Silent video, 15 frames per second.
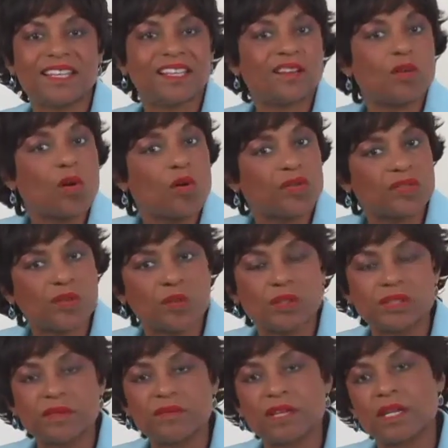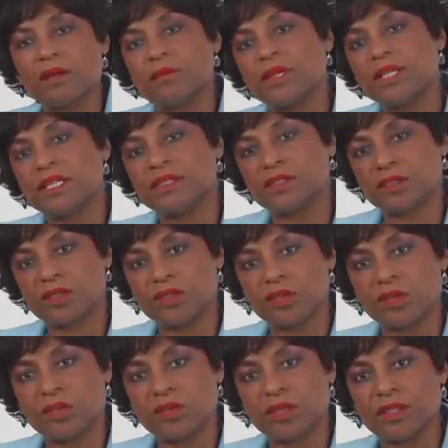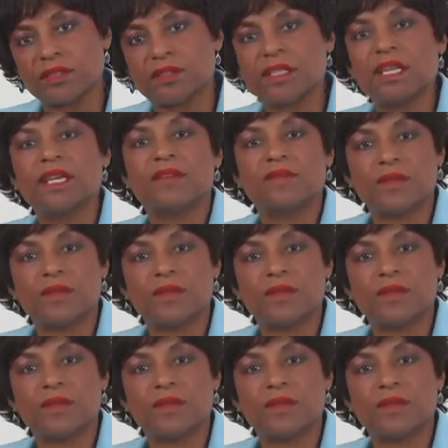and also on development institutions.